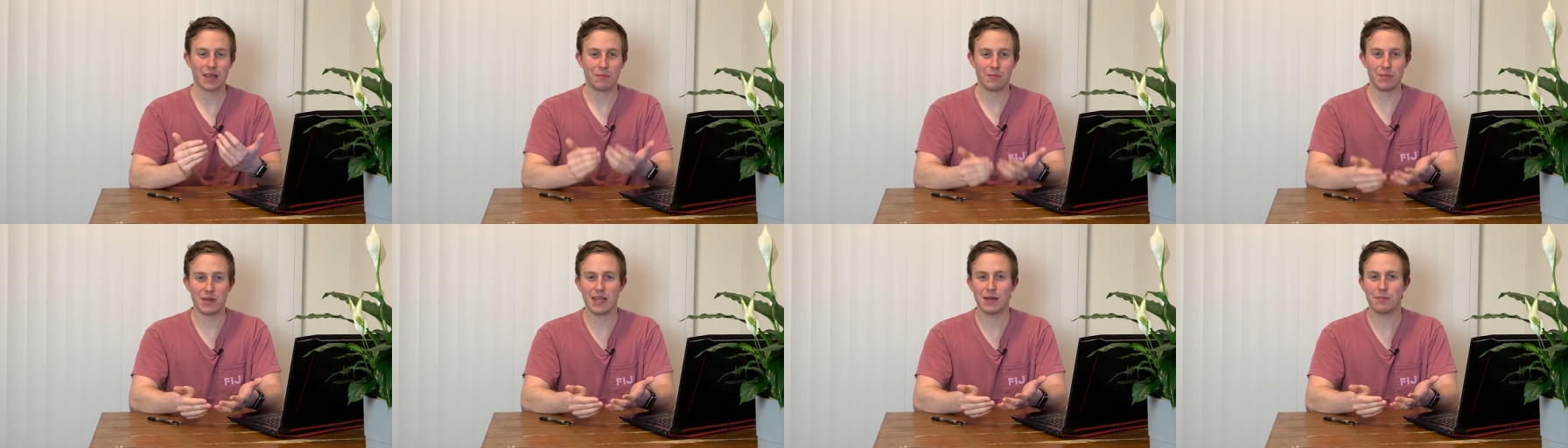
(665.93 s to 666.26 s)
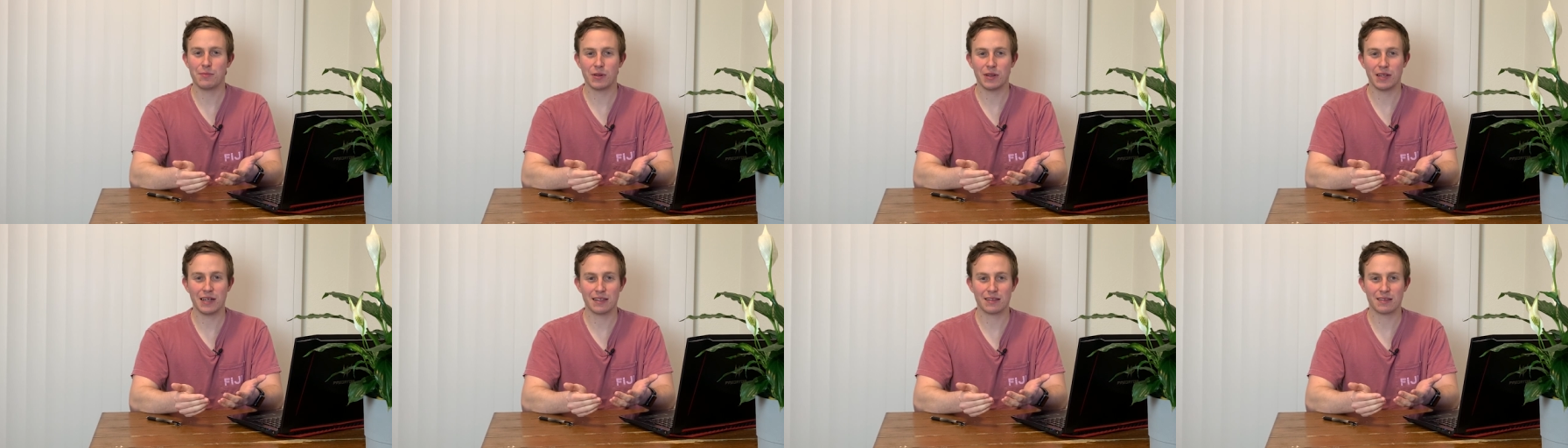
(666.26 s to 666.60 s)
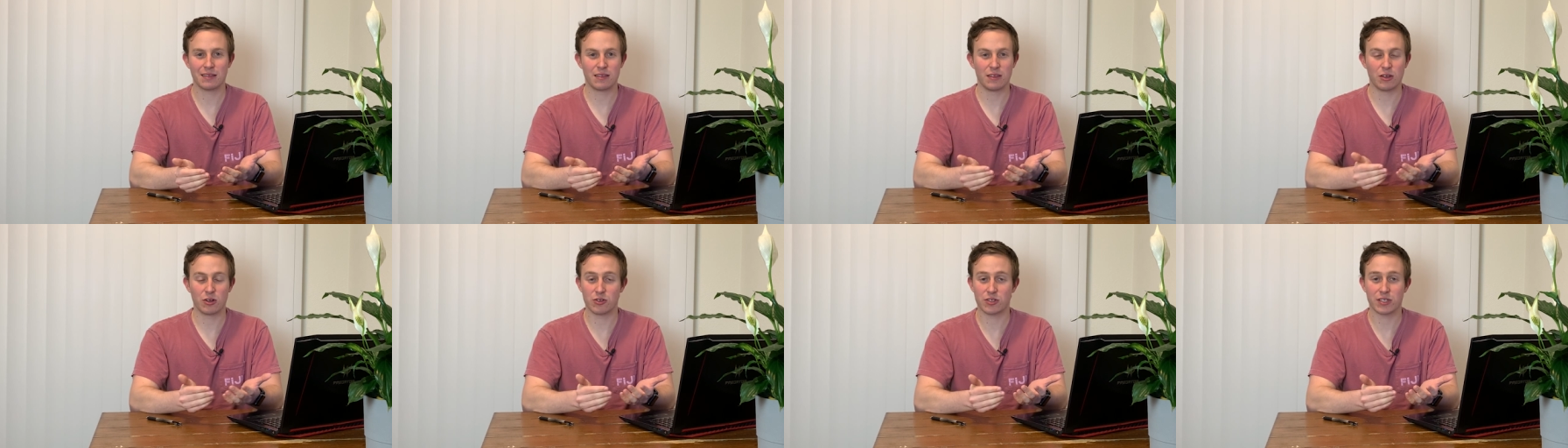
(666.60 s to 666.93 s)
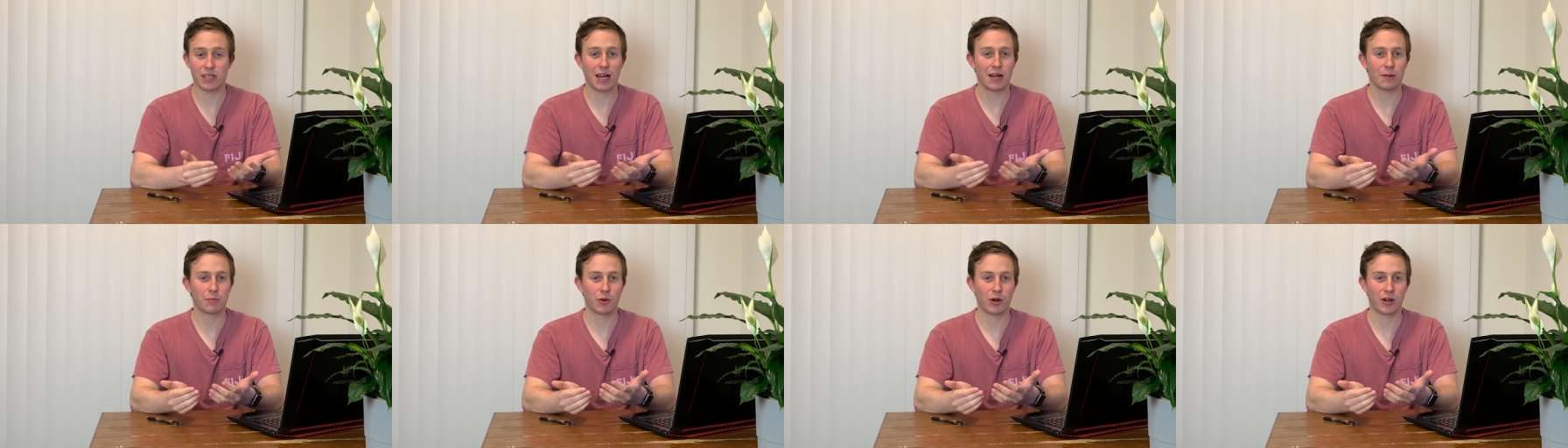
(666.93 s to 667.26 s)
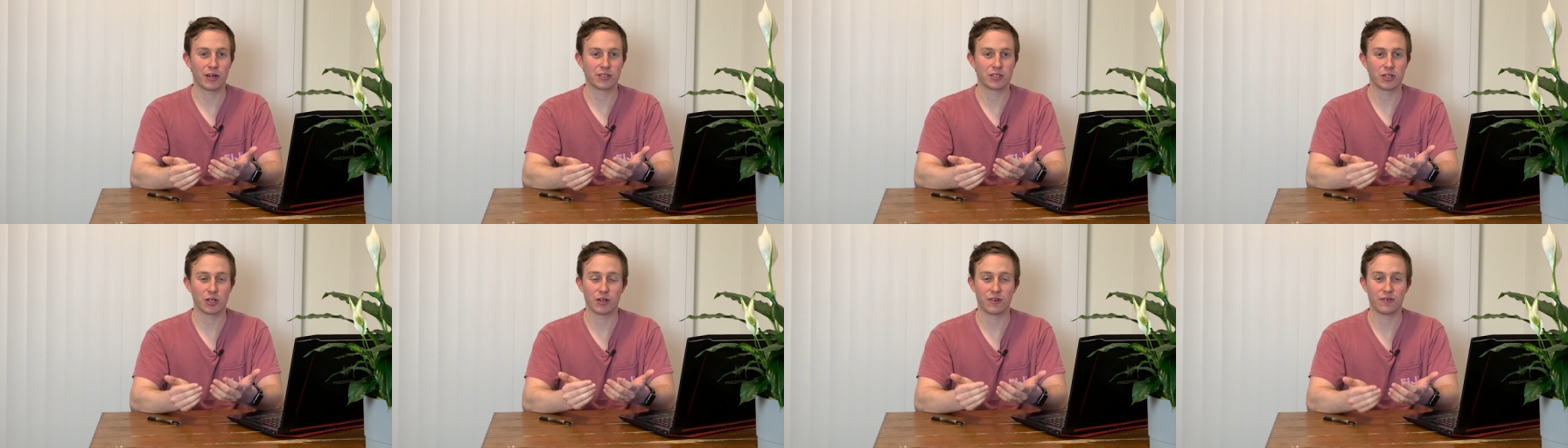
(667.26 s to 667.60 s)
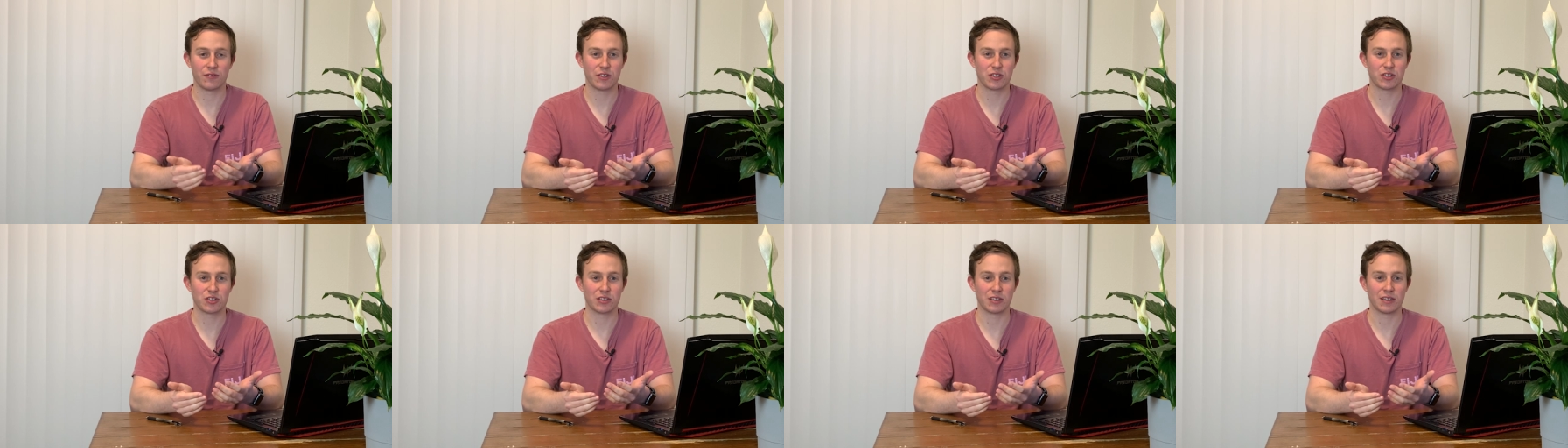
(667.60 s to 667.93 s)
manipulate their stock price
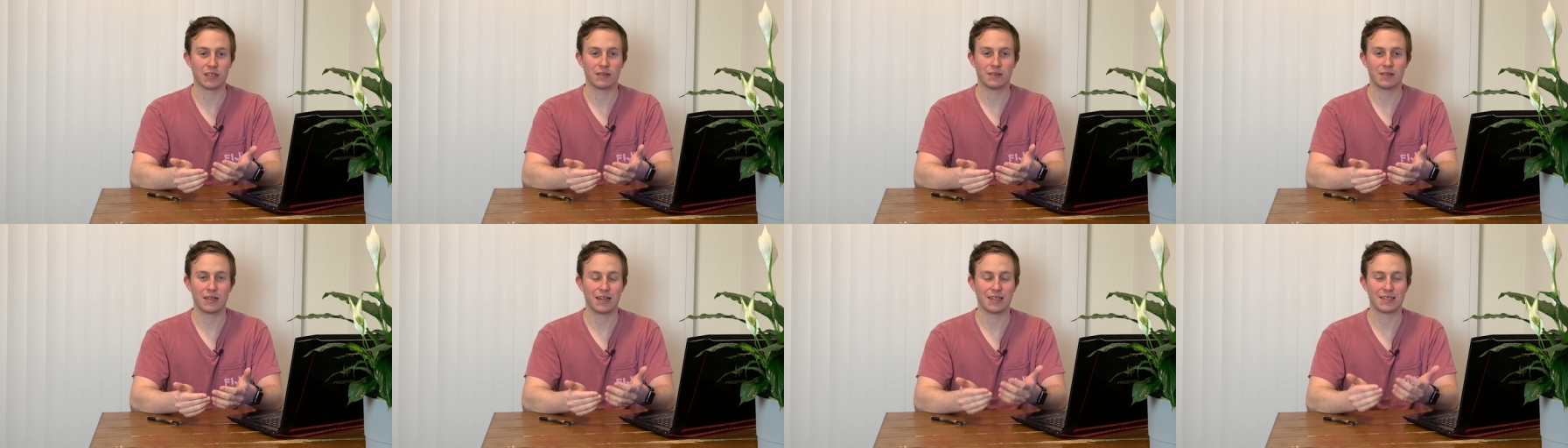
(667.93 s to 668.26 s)
artificially?